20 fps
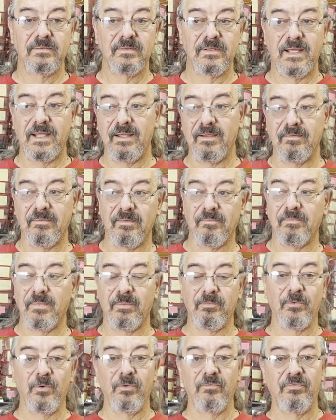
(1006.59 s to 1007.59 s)
Hey,
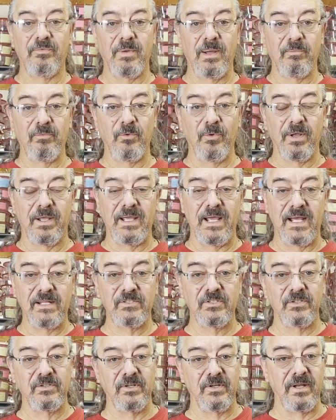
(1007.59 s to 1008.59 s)
I'm going
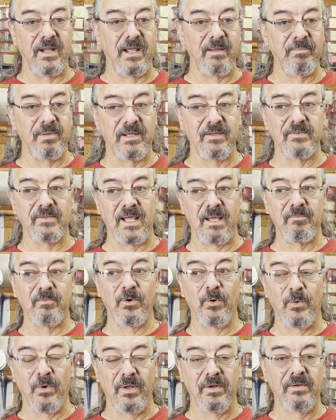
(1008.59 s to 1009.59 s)
catching today because I'm
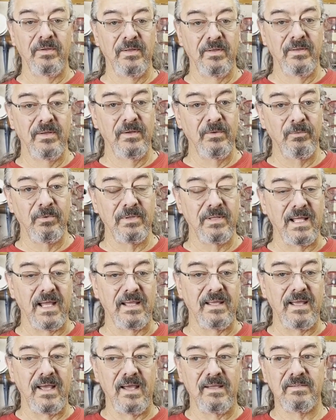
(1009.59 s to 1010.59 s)
going with
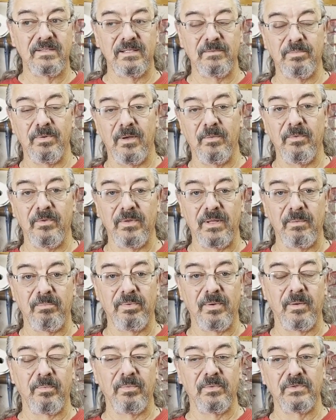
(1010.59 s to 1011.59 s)
that casting bubble and that
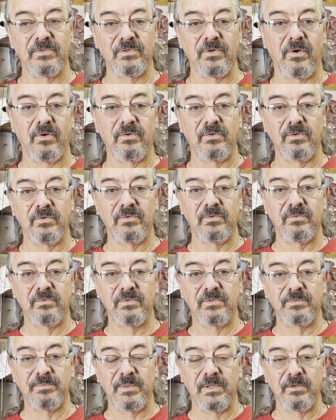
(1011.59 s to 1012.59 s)
purple and chartreuse
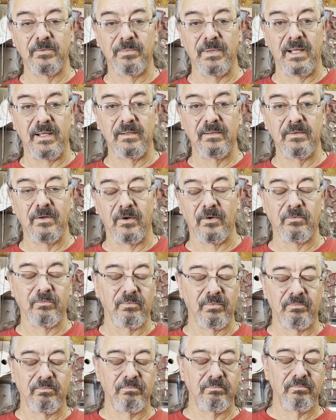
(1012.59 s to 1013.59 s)
spinnerbait or
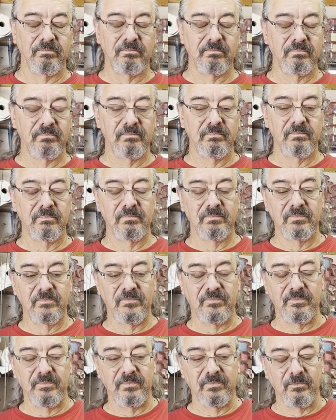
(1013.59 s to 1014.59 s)

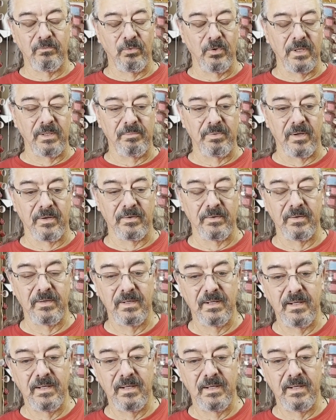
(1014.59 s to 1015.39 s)
woolly bugger.